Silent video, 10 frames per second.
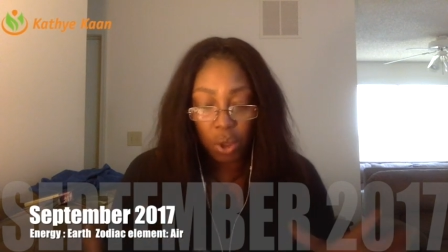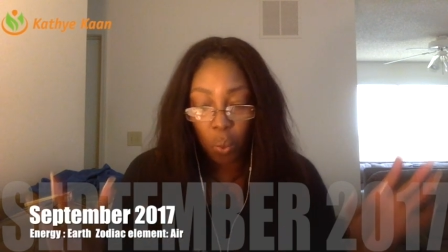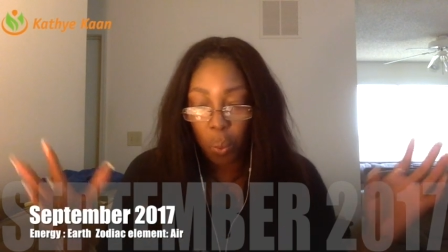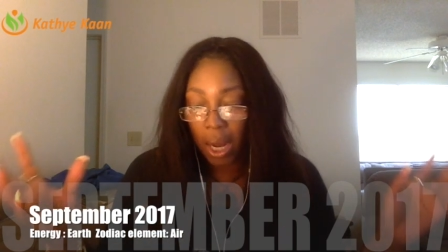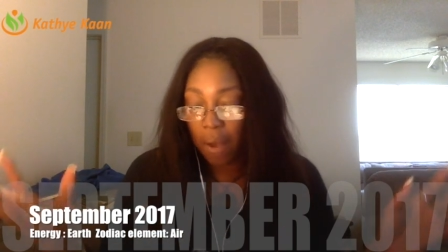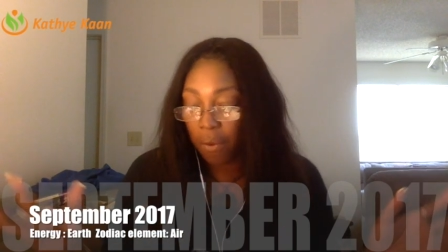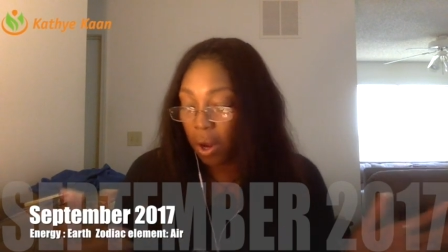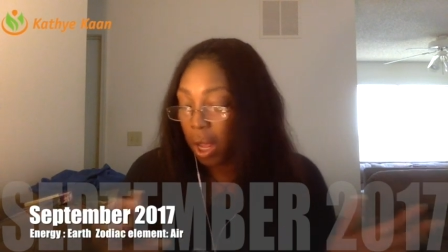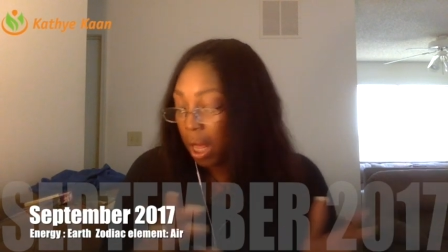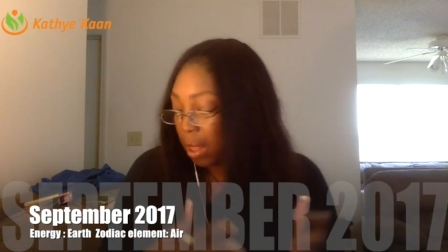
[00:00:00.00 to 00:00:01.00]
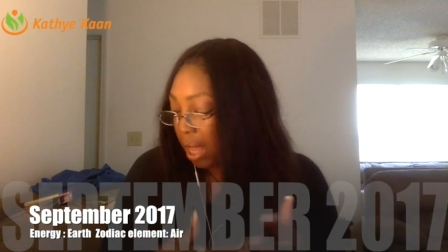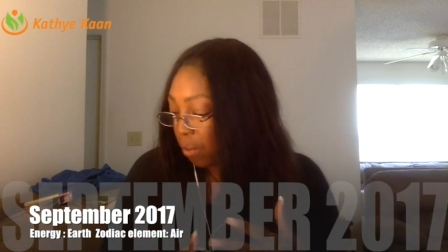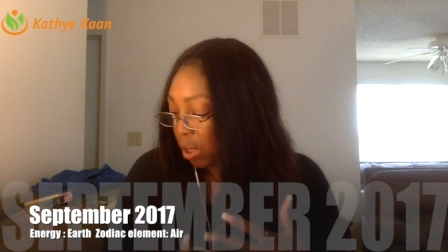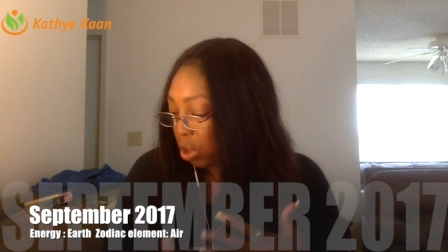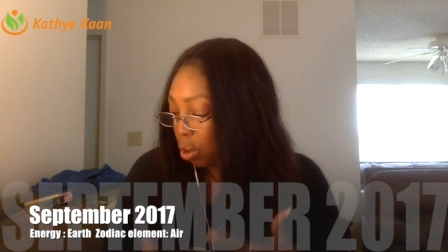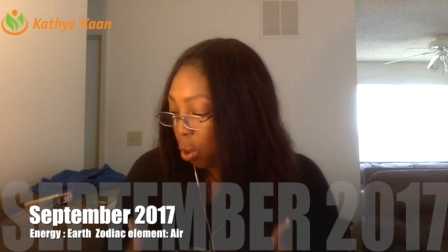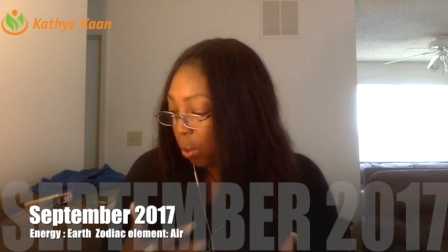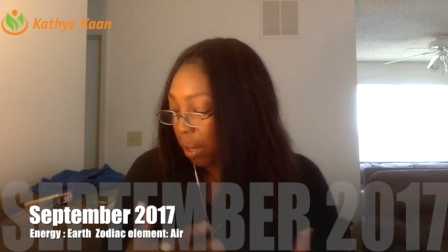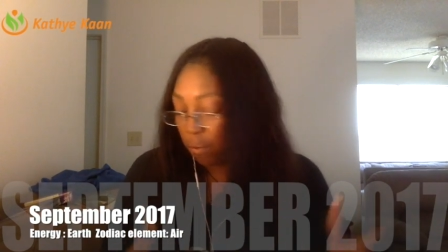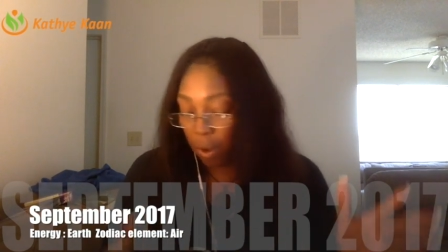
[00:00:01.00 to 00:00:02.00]
So whatever that was
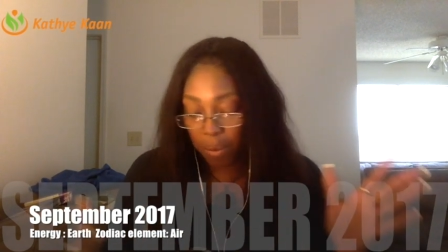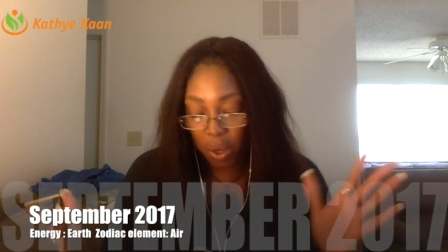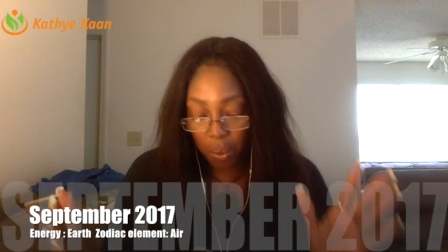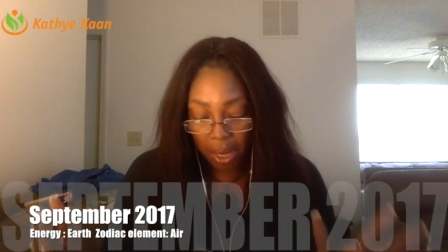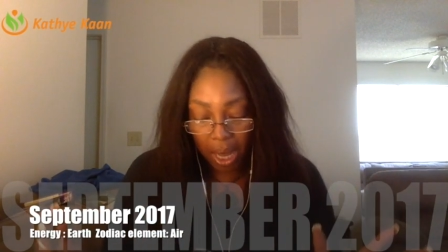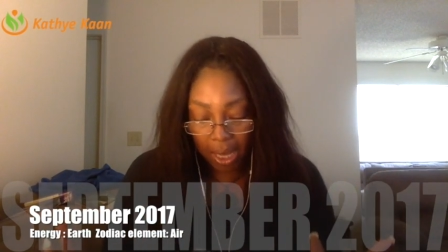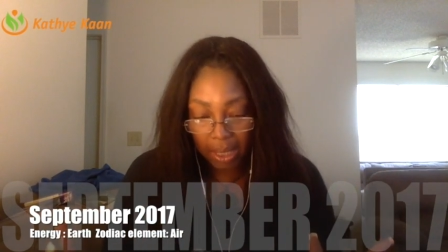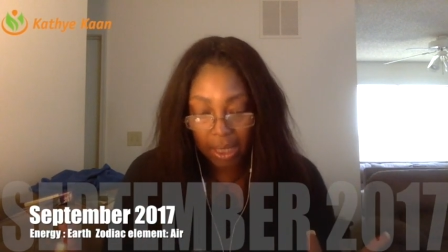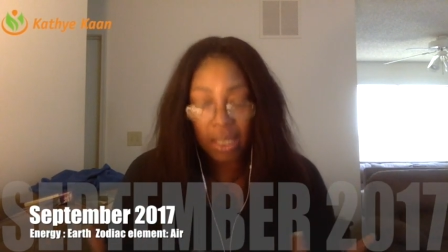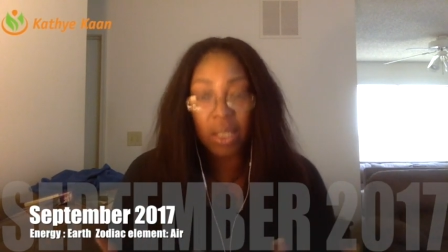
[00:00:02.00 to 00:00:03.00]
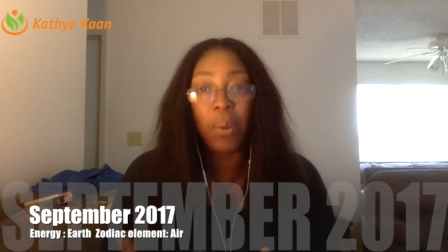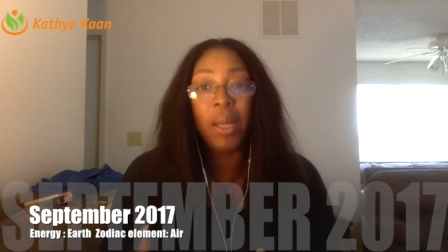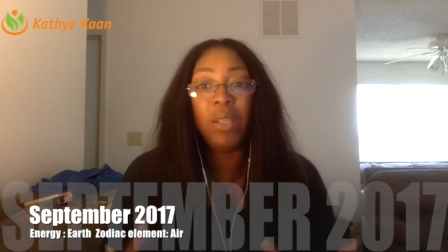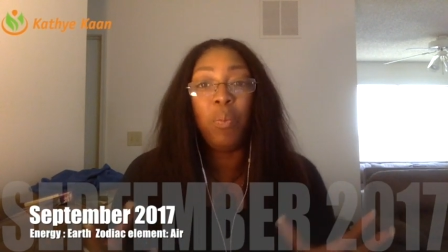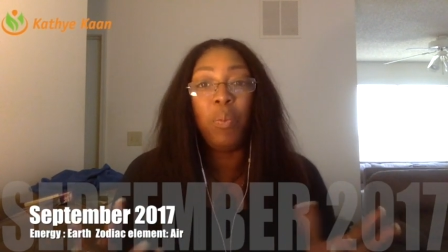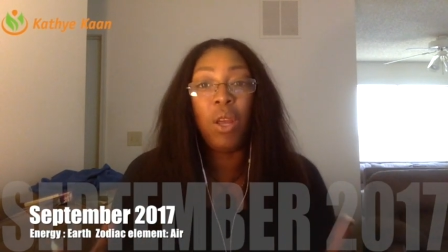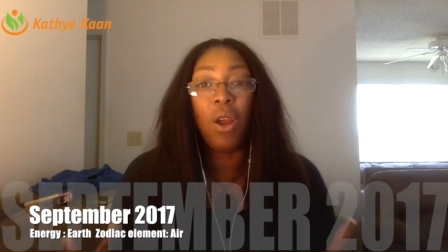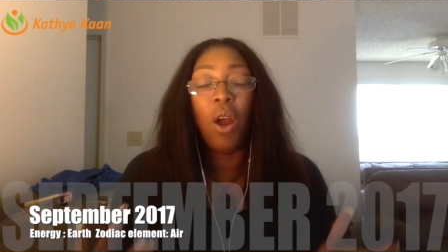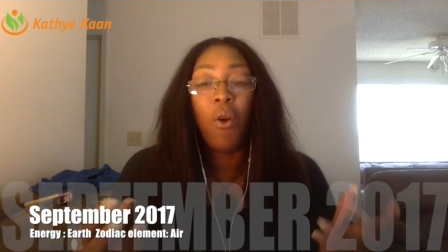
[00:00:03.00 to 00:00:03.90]
stolen from you guys is going to be